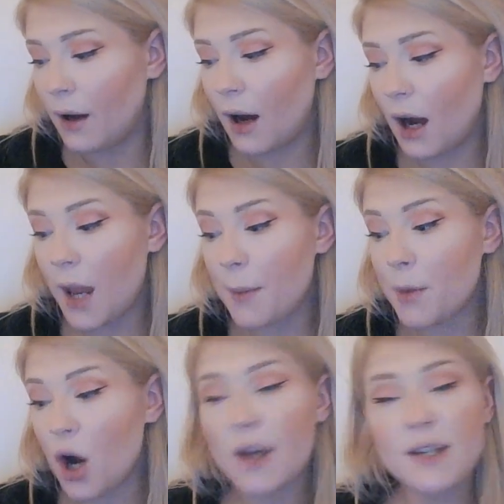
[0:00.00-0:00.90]
I am
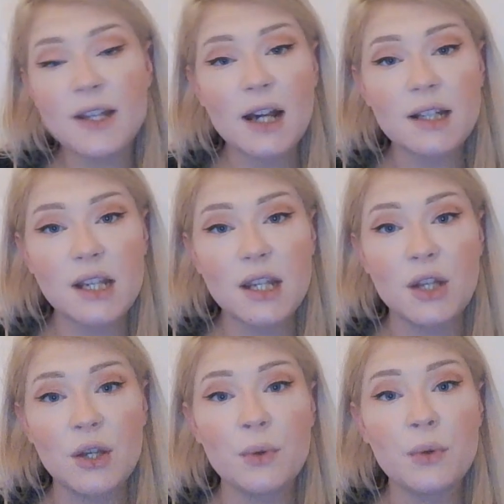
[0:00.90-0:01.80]
contacting
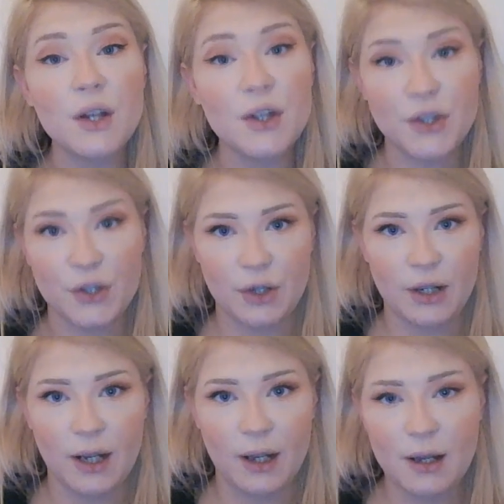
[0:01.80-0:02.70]
you
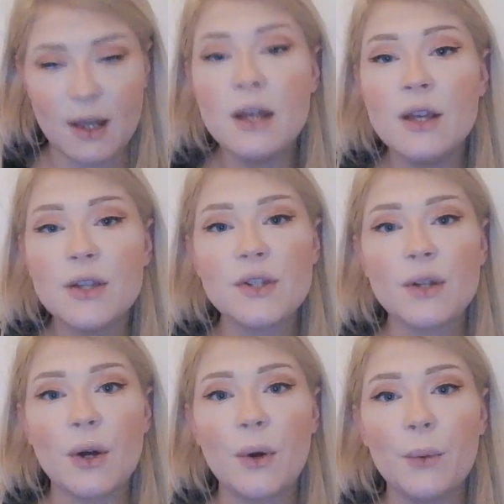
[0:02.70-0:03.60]
concerning.
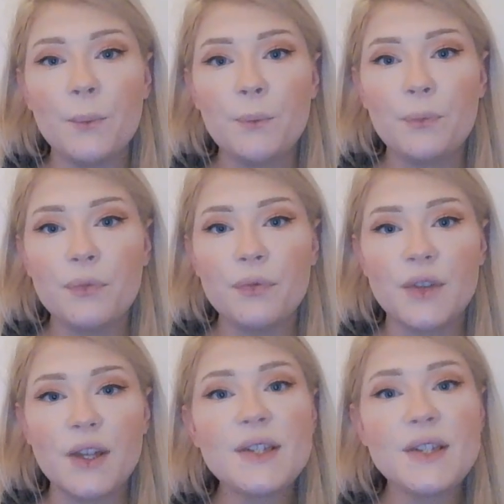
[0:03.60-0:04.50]
So
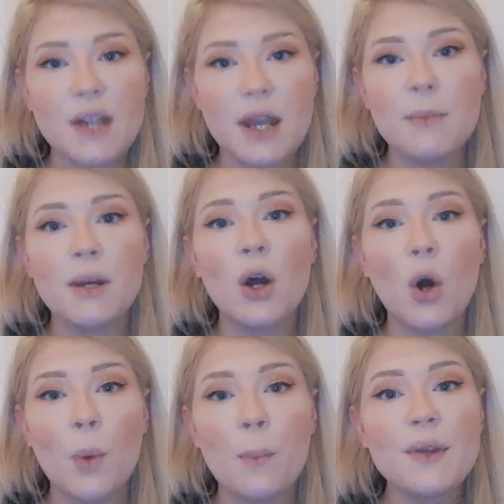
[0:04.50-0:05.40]
this statement
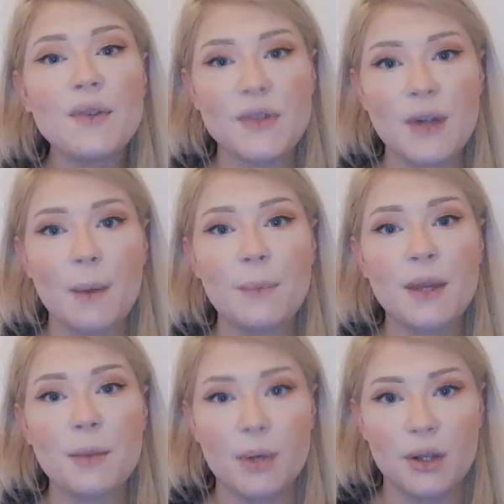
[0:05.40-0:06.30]
opens up
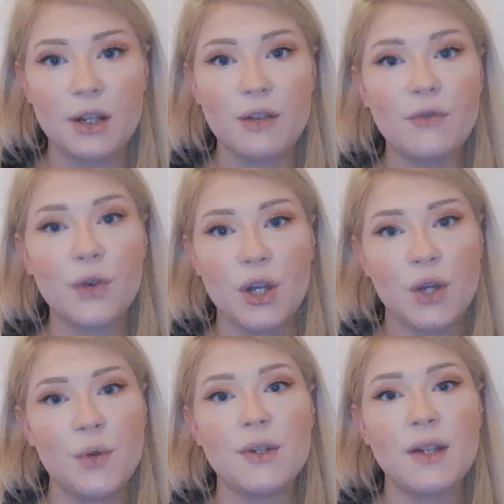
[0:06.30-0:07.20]
the ability for
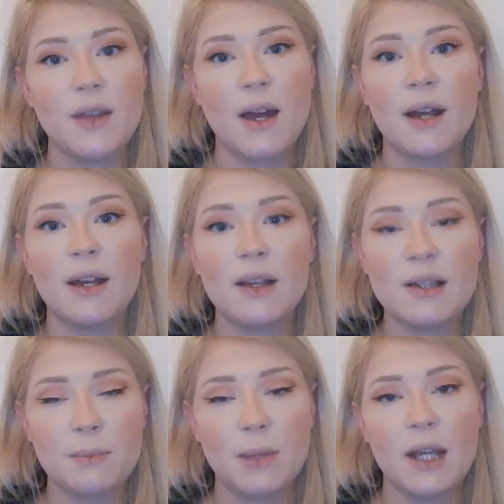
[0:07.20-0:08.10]
you to then
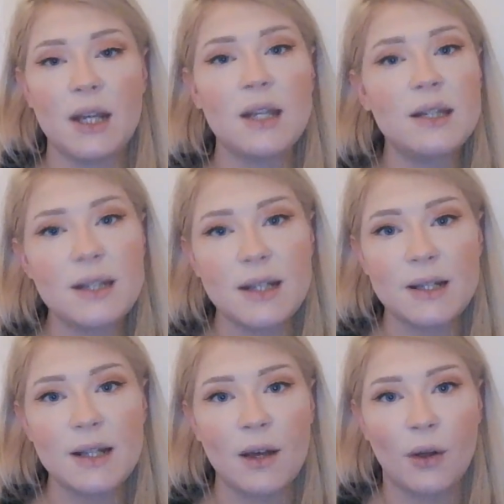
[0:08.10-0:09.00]
explain in
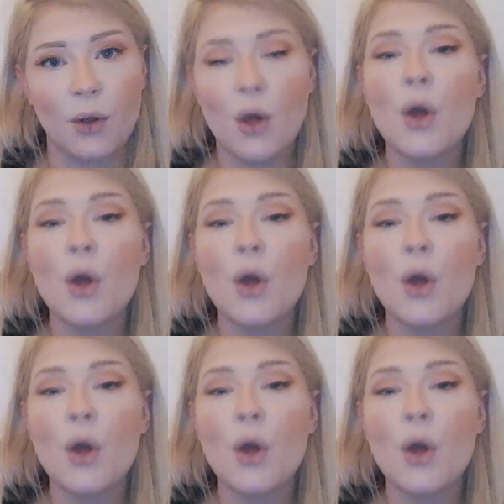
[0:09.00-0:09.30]
detail